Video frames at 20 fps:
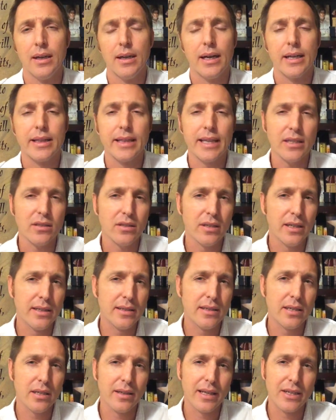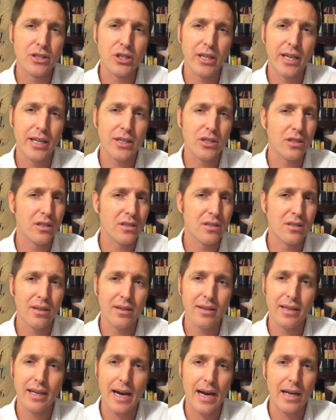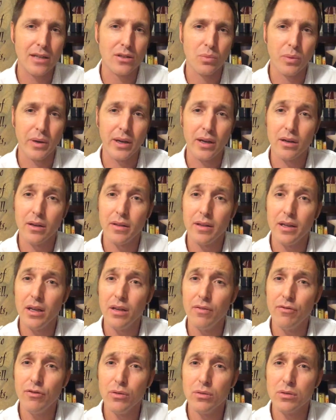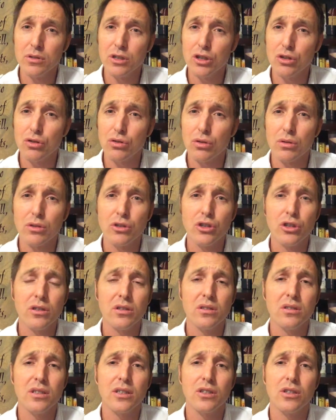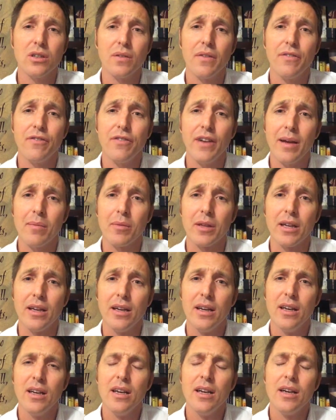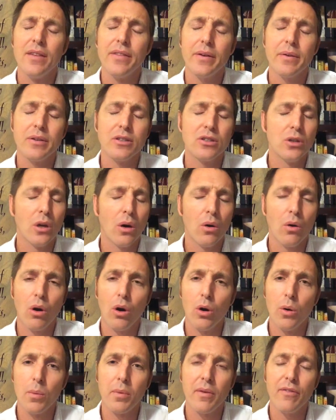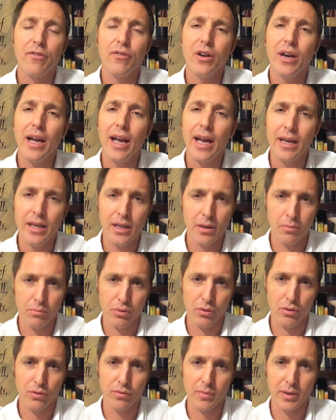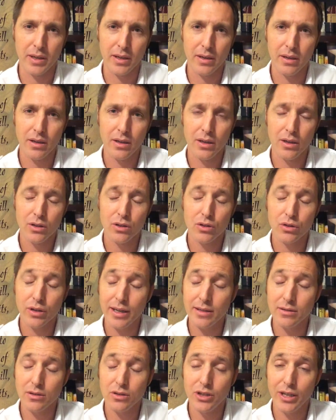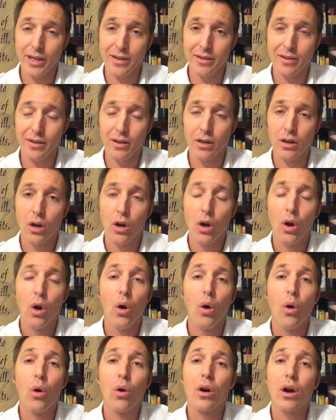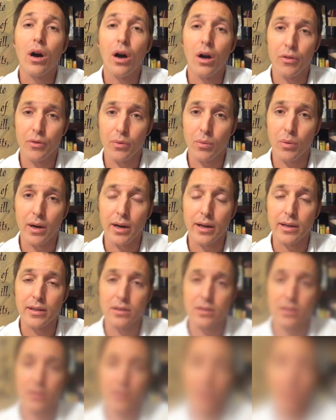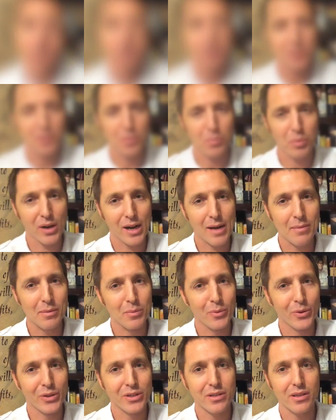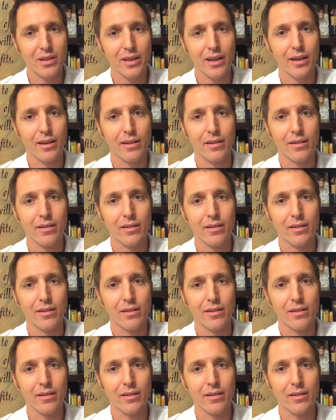Unless and until education is done God's way, under the influence, control, and jurisdiction of the family, there is no hope for any improvement, transgender or otherwise, because the problem, once again,